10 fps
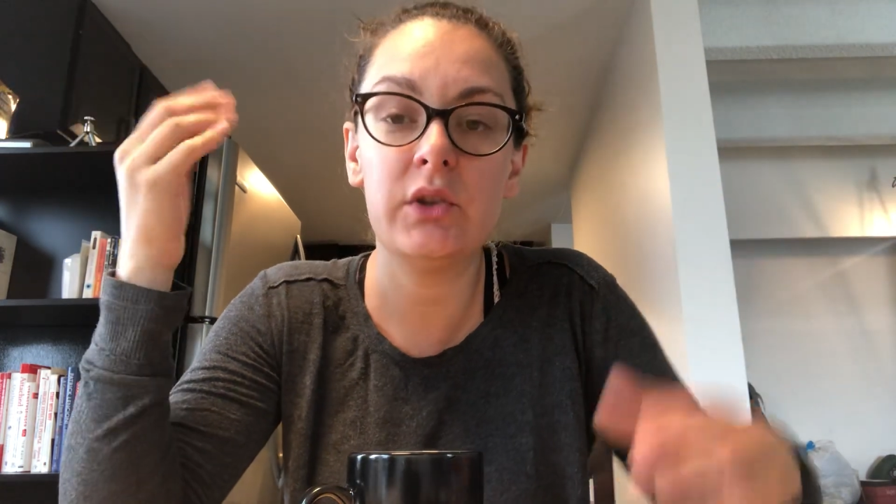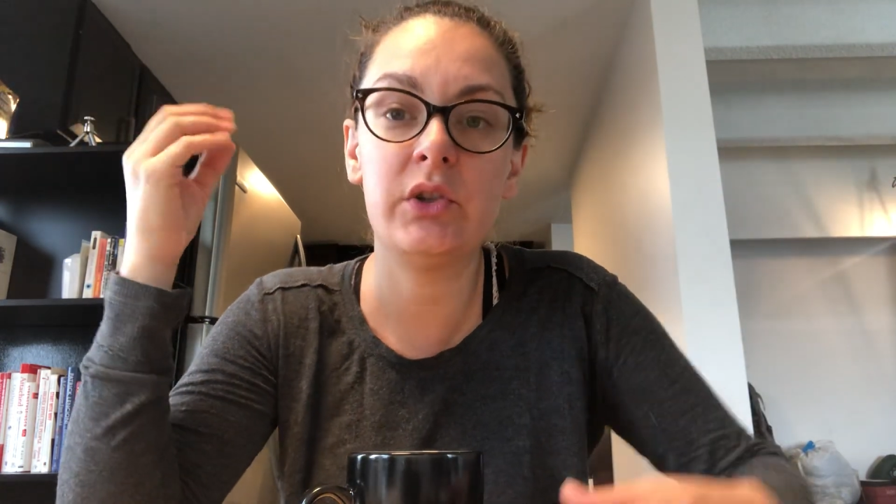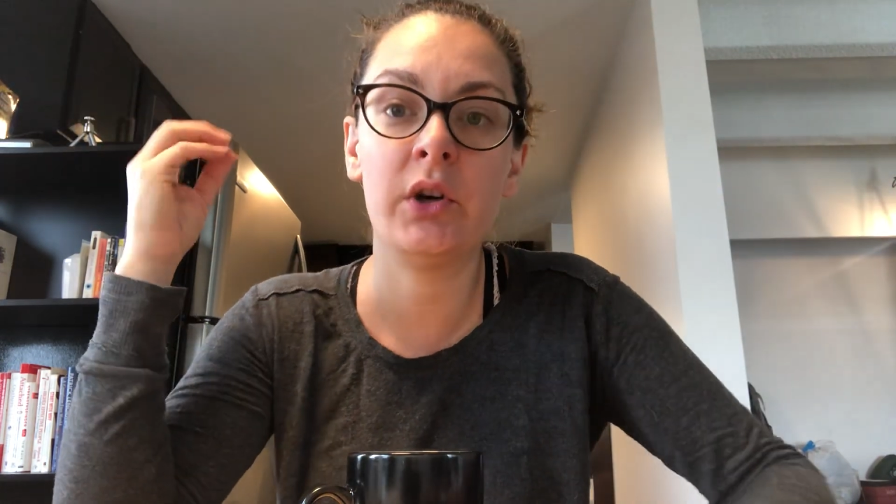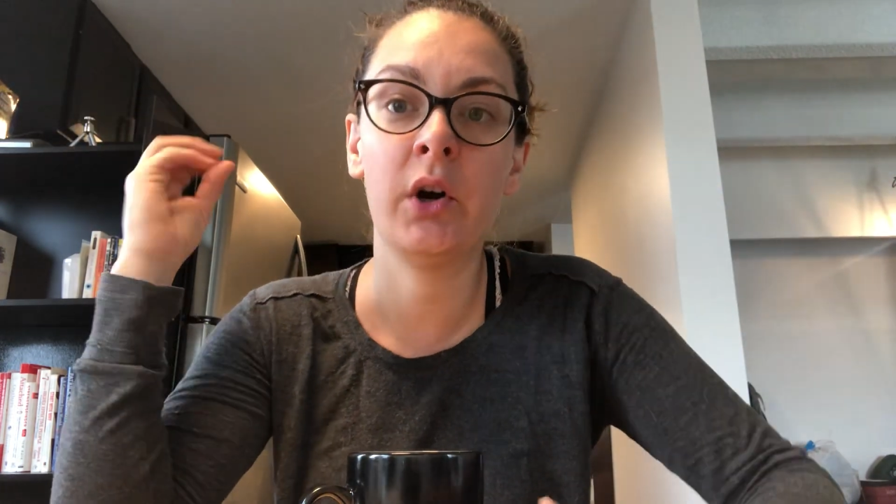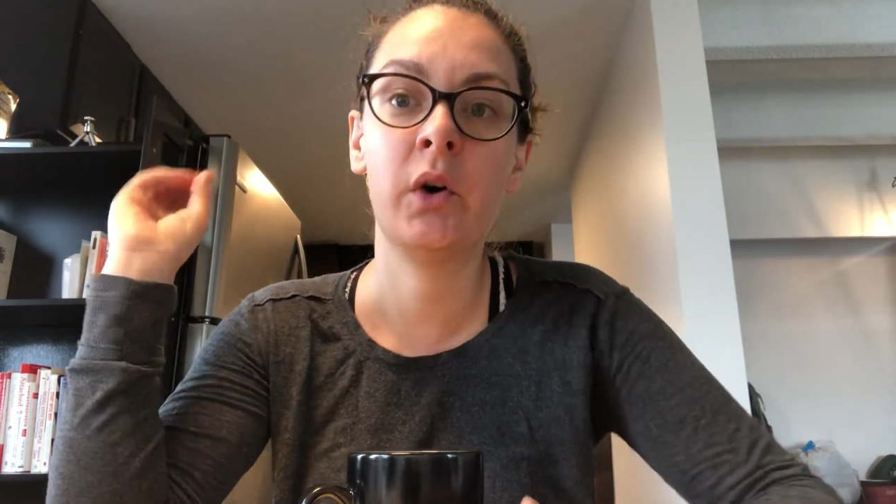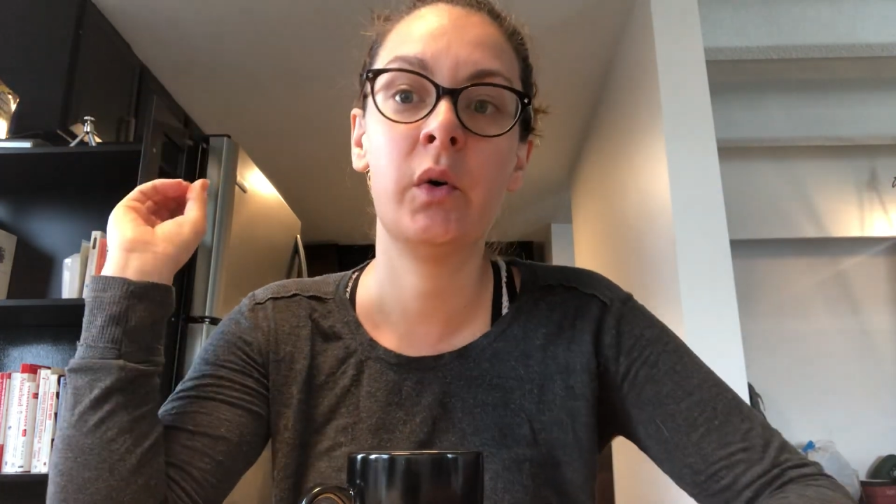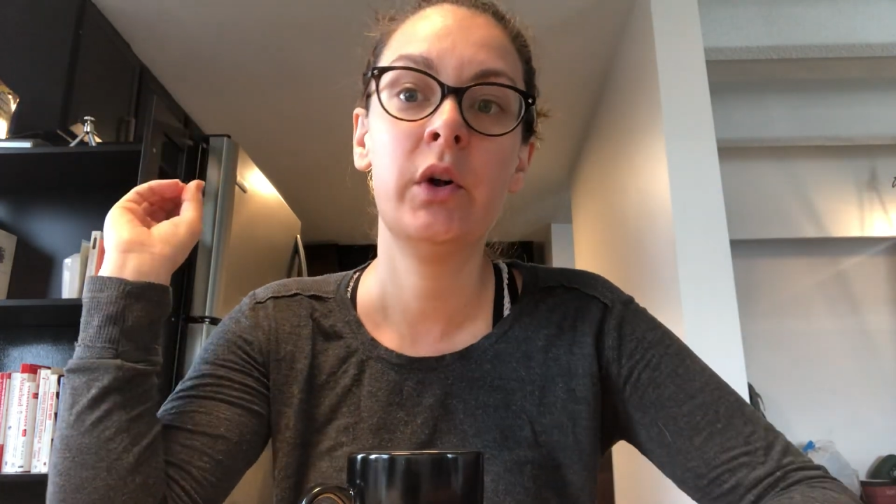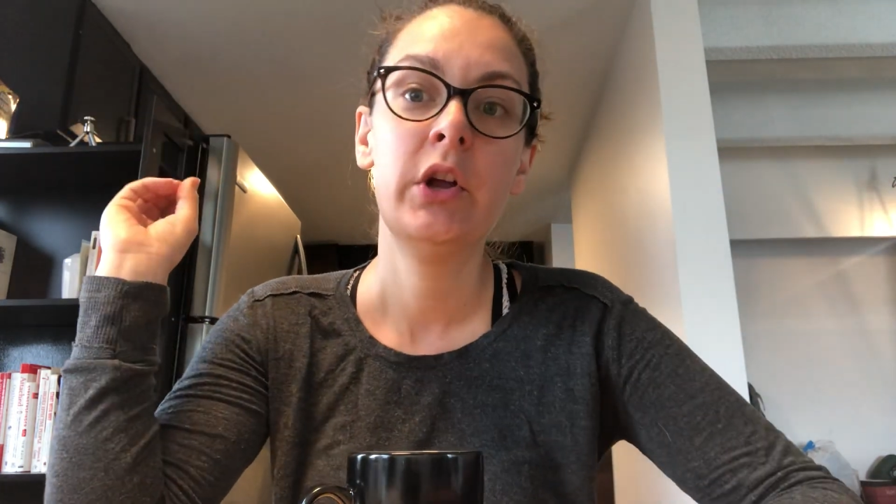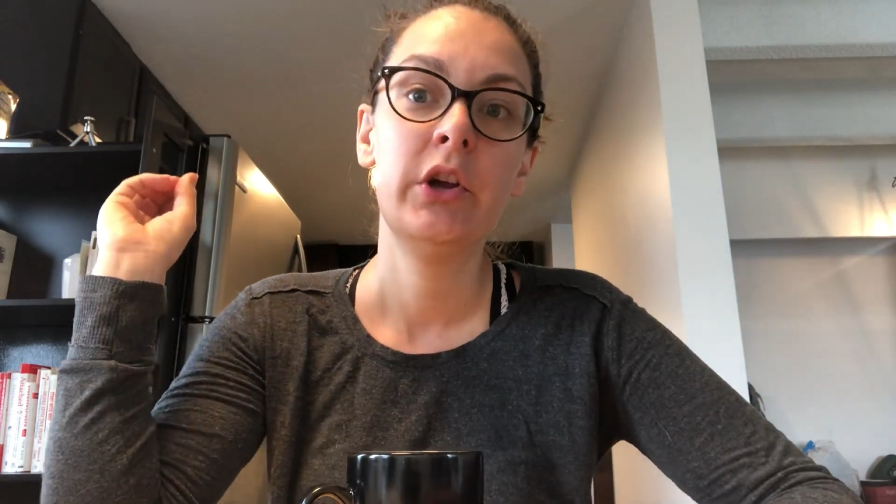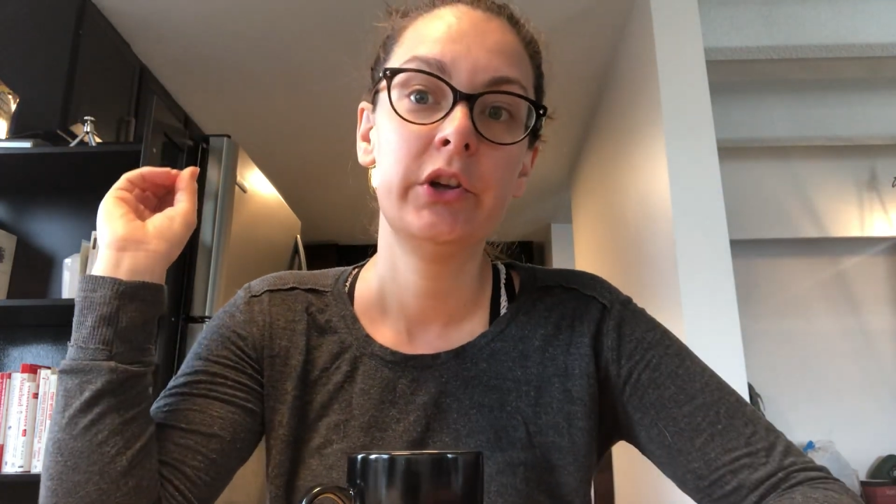
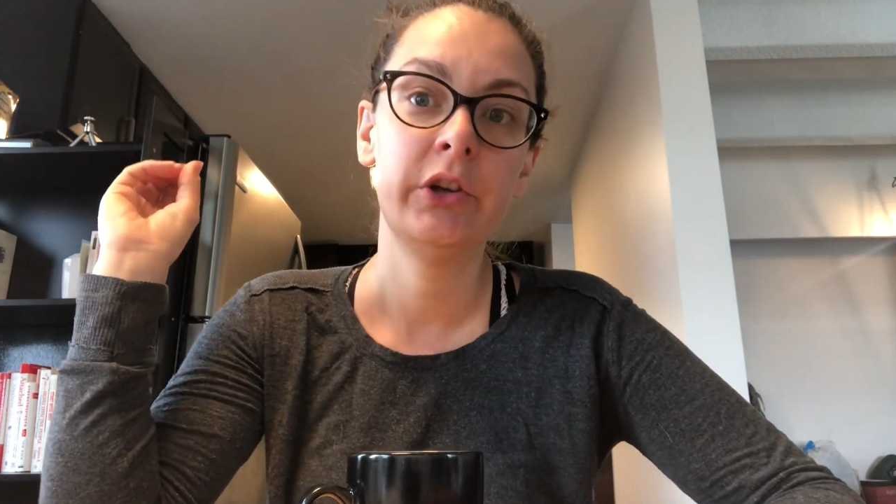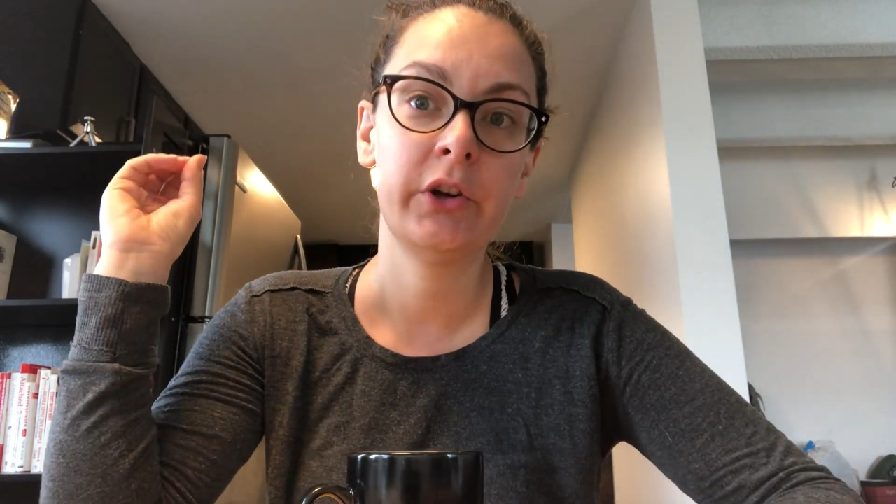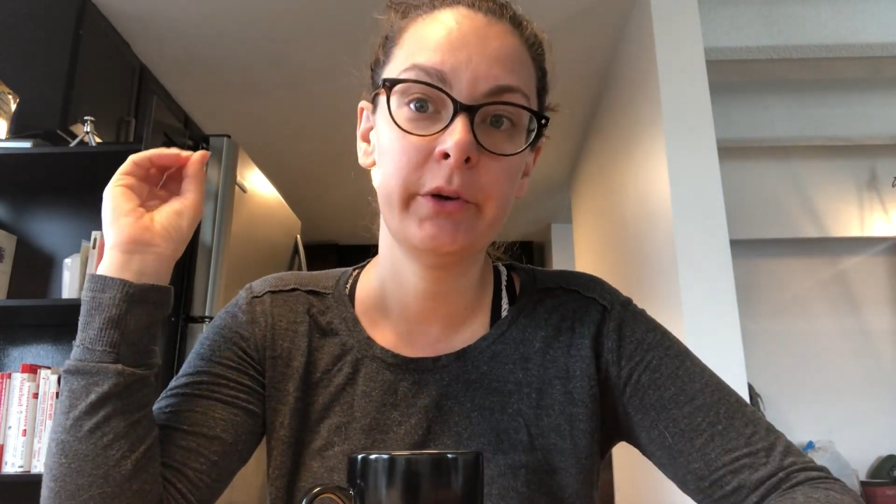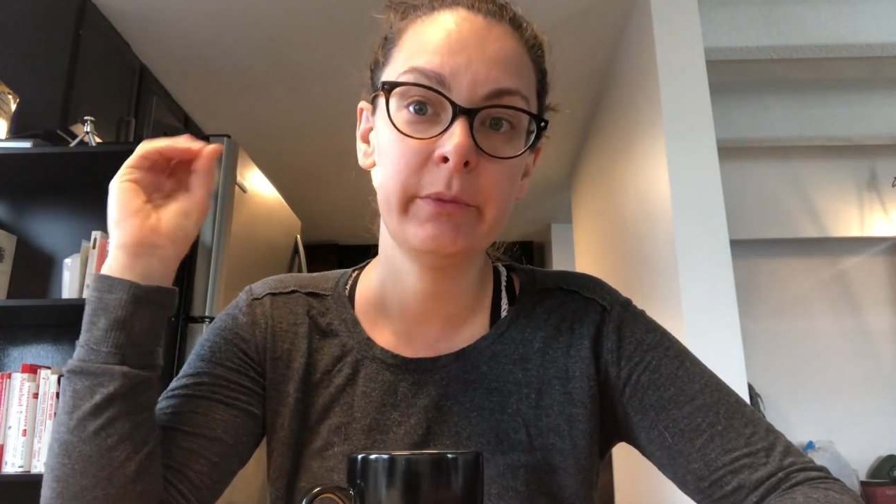So your